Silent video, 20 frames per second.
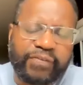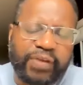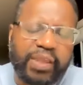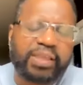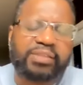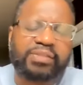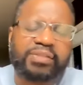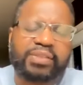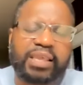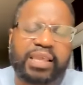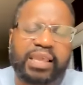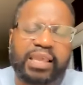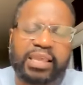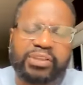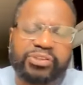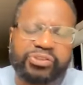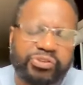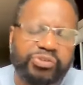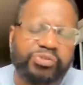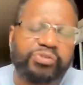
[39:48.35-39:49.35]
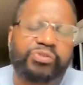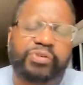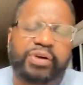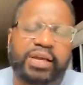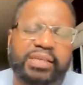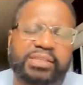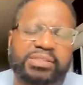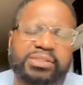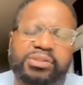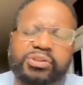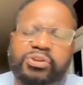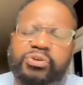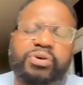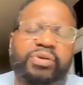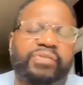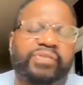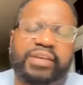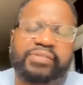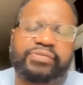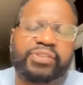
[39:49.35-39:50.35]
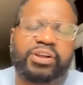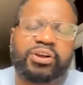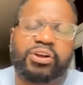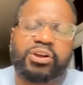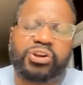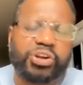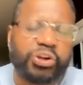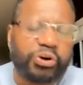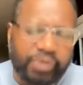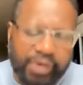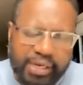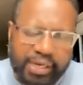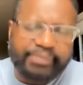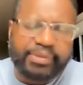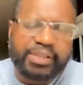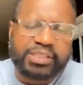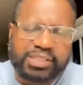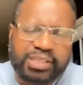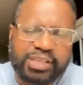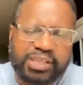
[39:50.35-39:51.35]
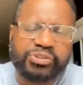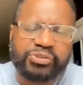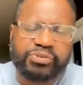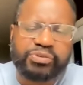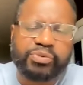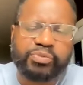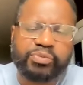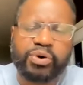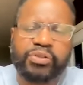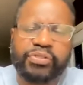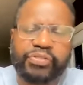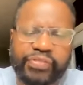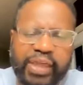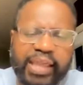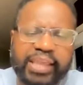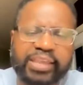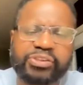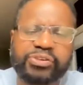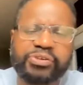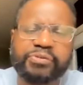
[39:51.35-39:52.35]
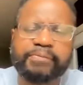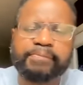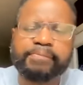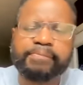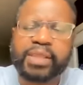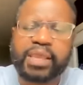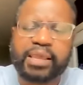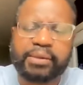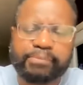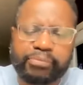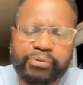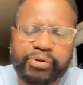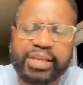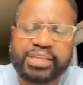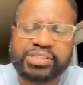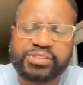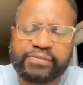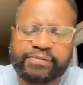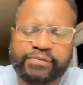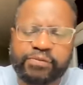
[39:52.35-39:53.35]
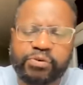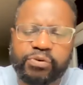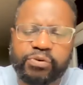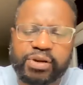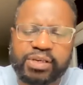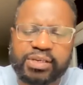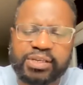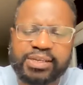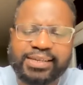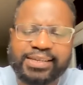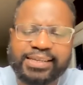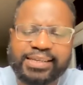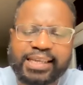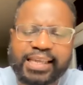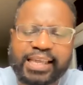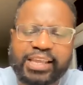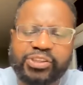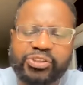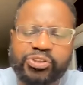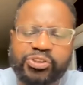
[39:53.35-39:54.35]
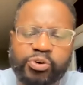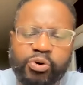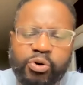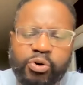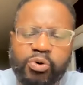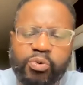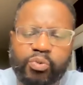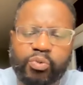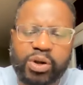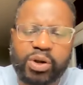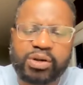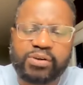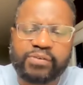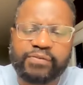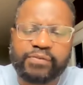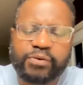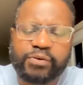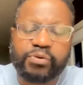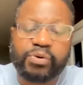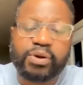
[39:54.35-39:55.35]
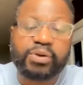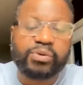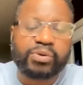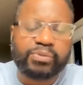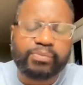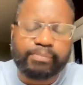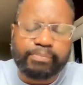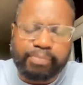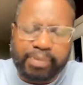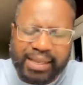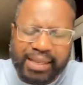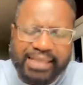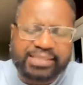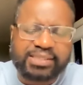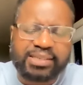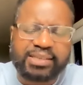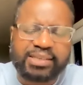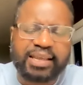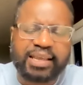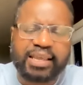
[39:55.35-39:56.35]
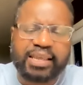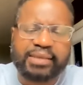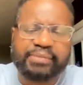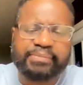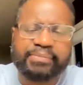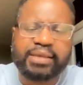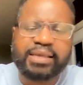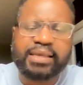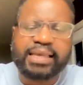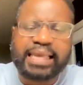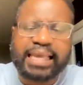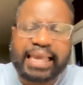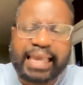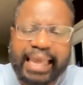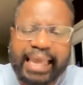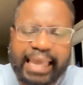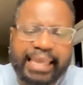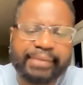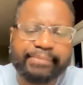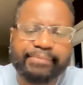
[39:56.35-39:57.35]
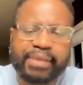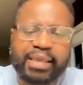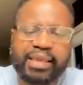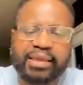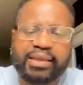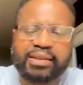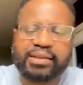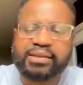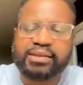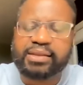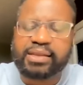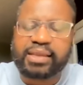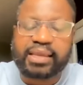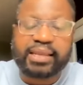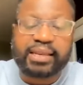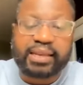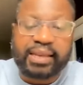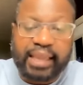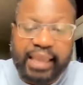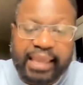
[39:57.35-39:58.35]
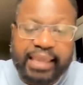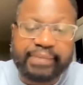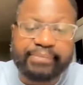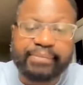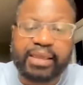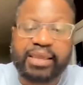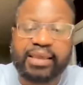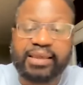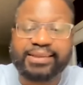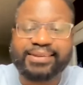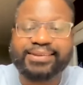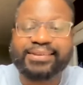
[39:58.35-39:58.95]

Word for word: faith in you christ knowing that there are no limits in you and we'll thank you and praise you for it in your wonderful and blessed name amen and amen